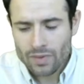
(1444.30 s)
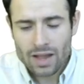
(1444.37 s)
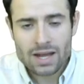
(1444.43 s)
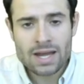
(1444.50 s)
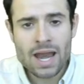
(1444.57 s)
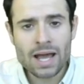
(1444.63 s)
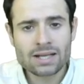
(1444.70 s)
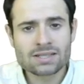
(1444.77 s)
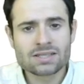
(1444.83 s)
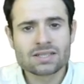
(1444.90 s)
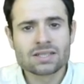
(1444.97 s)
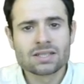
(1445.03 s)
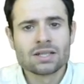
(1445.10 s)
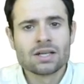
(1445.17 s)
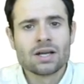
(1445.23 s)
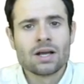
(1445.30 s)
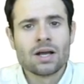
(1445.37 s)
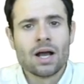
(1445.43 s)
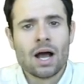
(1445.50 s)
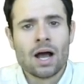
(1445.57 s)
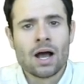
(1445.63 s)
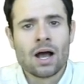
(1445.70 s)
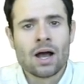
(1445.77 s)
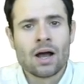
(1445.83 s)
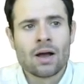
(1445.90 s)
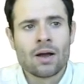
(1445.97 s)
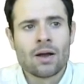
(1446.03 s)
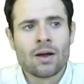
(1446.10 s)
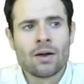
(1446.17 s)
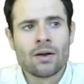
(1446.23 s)
next,
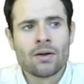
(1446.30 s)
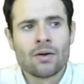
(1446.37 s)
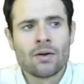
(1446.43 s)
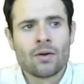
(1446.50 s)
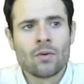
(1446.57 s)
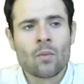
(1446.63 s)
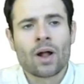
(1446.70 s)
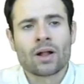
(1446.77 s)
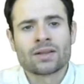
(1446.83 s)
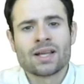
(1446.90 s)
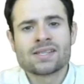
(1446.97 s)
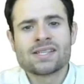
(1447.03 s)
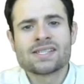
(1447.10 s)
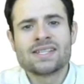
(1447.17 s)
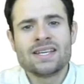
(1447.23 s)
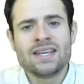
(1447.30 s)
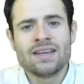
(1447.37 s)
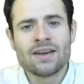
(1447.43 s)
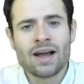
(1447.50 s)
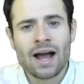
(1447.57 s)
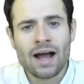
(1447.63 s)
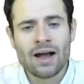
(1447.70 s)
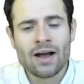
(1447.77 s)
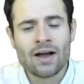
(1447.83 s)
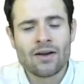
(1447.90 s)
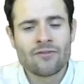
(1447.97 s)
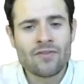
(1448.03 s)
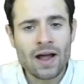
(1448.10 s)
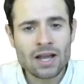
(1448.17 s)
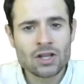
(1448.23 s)
uh, well, this is the uh,
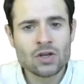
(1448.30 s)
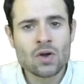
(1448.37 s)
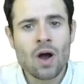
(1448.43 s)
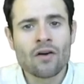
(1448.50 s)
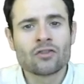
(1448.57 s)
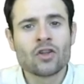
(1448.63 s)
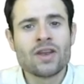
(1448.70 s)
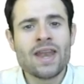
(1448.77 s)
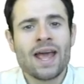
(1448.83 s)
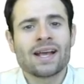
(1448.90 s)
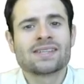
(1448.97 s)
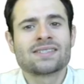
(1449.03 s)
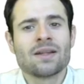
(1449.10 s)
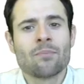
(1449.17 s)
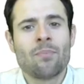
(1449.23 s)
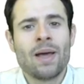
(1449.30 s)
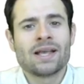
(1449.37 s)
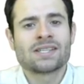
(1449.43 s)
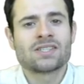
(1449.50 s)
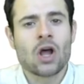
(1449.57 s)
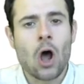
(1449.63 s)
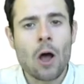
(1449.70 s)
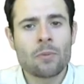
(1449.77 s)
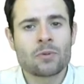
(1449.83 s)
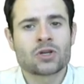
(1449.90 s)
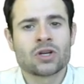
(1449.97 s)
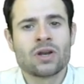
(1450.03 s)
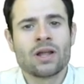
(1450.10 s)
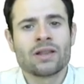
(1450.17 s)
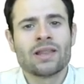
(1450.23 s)
value of the next best
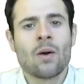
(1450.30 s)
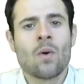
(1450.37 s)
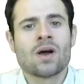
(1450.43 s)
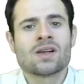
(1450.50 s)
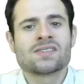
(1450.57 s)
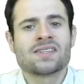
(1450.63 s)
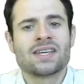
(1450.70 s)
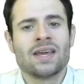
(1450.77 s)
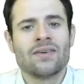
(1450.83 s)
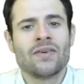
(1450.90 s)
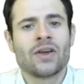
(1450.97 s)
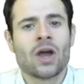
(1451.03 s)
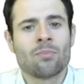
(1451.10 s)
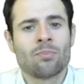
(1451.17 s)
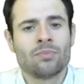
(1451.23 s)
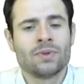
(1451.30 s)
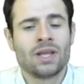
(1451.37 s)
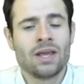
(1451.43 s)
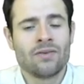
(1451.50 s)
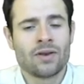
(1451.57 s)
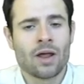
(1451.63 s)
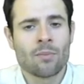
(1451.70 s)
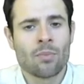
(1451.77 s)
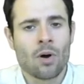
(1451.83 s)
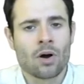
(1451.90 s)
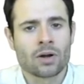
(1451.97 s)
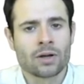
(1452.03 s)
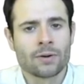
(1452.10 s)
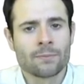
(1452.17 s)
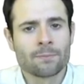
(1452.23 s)
option that was giving up, given up
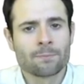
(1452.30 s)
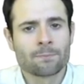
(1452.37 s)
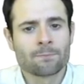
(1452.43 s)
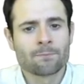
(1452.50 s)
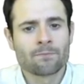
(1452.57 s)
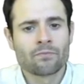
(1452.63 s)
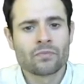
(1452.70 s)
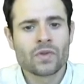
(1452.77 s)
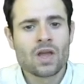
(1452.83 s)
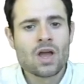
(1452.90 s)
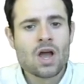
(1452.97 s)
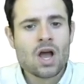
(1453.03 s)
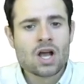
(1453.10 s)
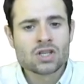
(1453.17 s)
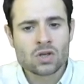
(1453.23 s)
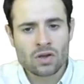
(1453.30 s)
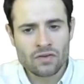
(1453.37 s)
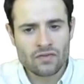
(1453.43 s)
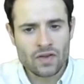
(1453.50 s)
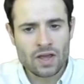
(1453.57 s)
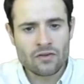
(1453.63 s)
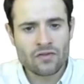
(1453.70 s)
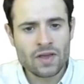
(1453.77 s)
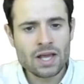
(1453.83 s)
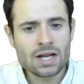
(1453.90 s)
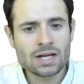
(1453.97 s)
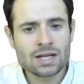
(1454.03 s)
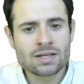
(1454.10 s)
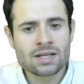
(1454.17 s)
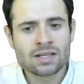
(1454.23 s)
on. So if, if
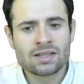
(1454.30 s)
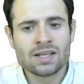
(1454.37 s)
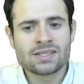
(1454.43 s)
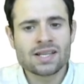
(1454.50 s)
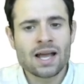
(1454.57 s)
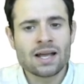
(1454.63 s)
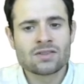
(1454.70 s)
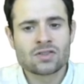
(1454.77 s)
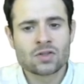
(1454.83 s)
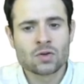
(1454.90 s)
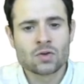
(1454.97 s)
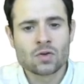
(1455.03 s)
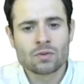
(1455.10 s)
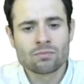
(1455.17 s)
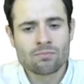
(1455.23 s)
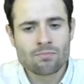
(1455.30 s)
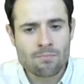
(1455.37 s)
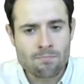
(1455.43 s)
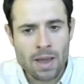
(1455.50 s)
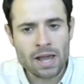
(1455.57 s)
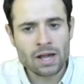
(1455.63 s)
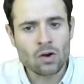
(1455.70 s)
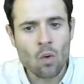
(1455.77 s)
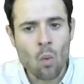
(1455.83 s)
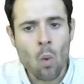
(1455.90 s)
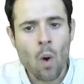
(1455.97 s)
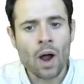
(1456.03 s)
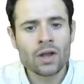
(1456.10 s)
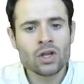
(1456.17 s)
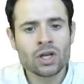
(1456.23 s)
England decides to make
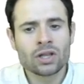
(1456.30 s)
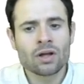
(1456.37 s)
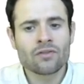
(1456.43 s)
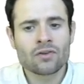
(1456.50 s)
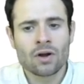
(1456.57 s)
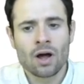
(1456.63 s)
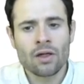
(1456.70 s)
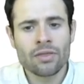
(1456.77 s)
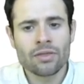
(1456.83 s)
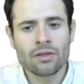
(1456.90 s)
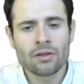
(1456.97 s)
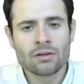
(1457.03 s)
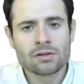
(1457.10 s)
one unit of cloth,